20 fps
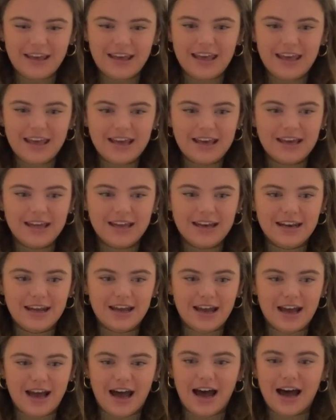And
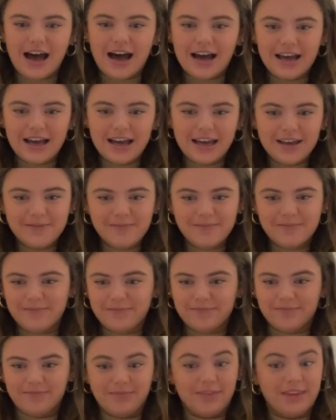I
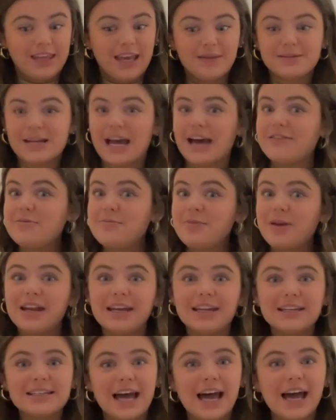kept having
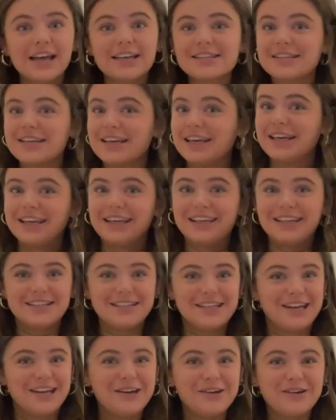panic attacks,
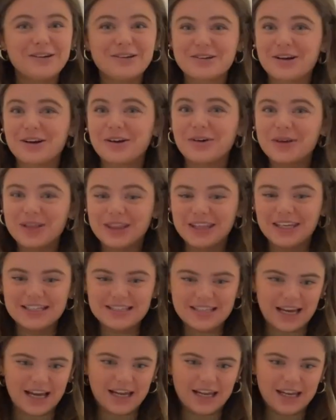continued to struggle with
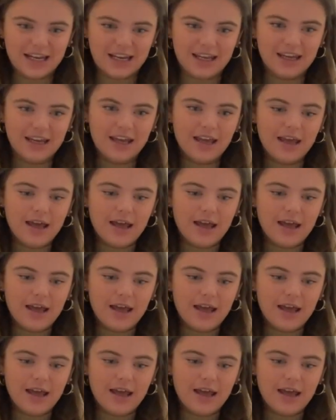anxiety.